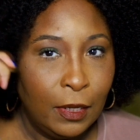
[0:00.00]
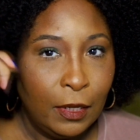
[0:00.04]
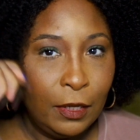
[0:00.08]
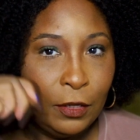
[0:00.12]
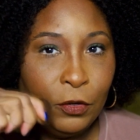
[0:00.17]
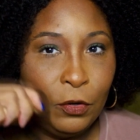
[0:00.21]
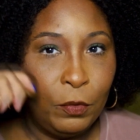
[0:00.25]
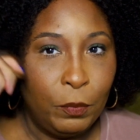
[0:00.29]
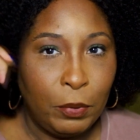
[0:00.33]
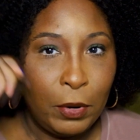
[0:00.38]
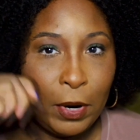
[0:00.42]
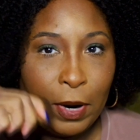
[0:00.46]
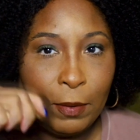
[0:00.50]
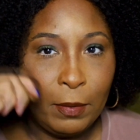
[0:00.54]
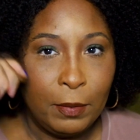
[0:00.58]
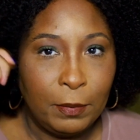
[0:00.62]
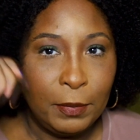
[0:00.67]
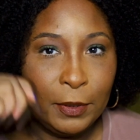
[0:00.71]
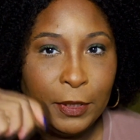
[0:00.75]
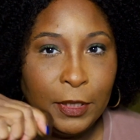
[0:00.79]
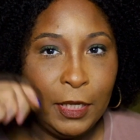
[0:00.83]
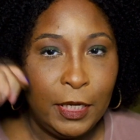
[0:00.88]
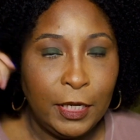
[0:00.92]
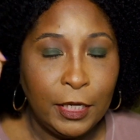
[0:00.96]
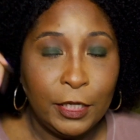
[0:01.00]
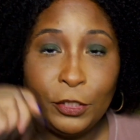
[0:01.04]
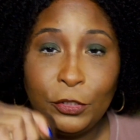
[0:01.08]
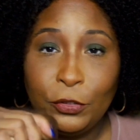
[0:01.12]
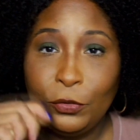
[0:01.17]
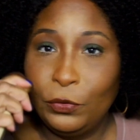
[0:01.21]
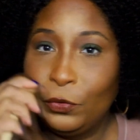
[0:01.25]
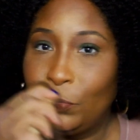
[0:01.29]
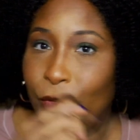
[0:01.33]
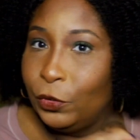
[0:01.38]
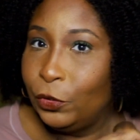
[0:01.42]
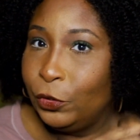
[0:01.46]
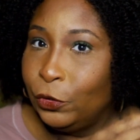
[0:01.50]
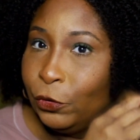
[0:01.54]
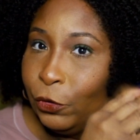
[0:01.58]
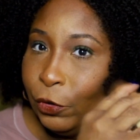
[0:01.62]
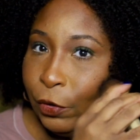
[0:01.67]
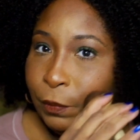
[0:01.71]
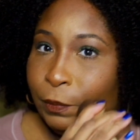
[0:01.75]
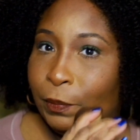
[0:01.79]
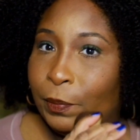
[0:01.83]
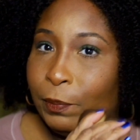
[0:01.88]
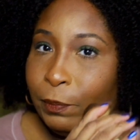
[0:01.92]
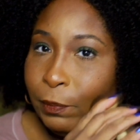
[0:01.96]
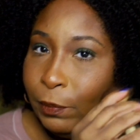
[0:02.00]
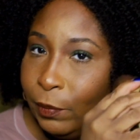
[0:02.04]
you probably can do your